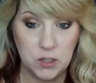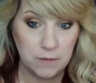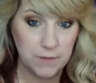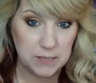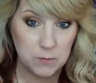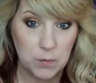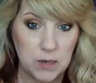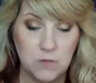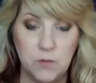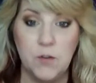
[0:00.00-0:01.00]
share the Facebook
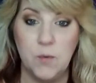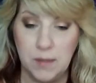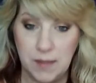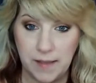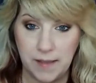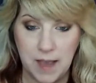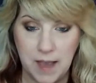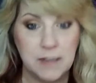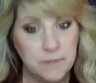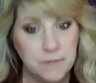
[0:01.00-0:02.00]
page if we go on like
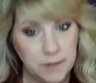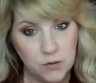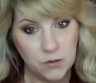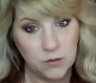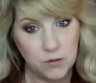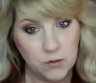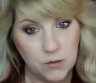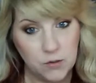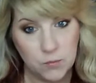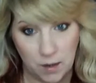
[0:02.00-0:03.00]
that, because videos will
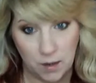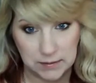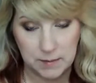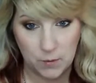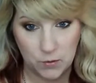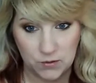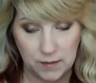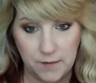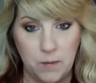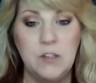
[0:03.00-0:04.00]
also be posted on the
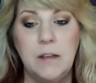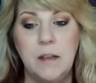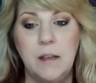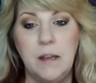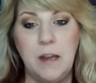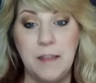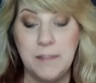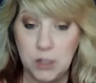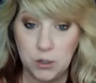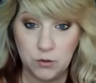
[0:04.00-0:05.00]
Facebook page
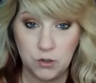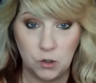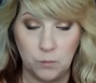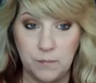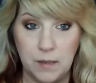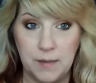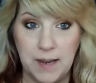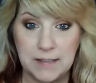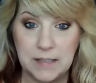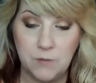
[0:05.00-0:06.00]
and the
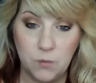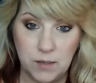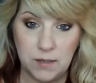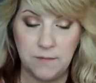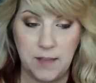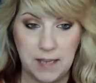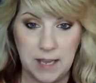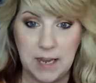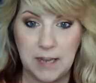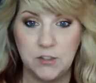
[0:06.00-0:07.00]
YouTube. I'm going to ask
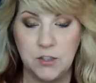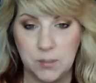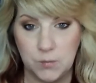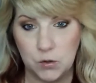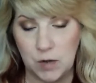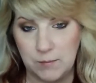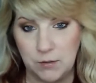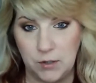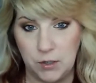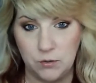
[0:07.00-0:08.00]
everyone if they can to
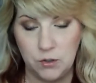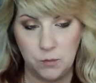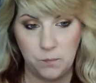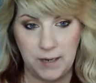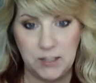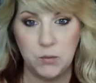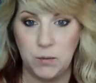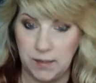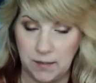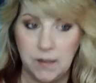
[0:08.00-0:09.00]
subscribe to the
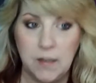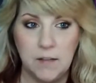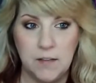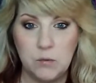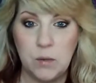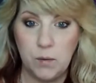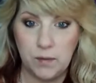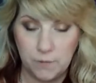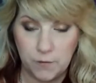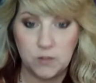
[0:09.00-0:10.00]
YouTube page so we can,
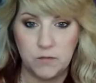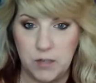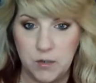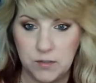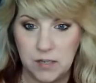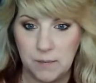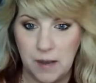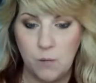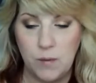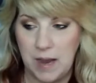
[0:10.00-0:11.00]
this way when the first
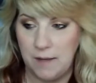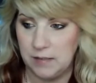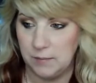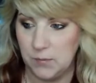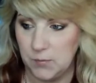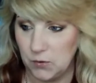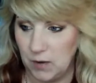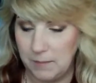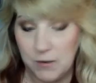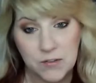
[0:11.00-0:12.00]
videos come out, we
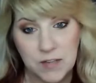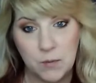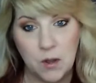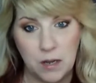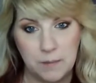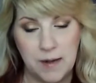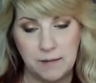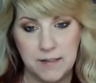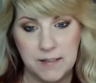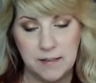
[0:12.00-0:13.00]
have some subscribers
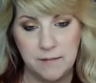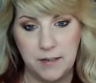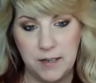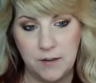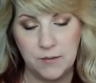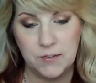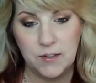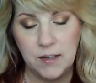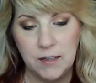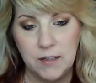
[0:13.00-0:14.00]
that will automatically see the
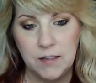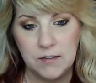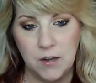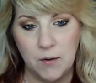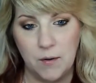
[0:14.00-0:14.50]
videos.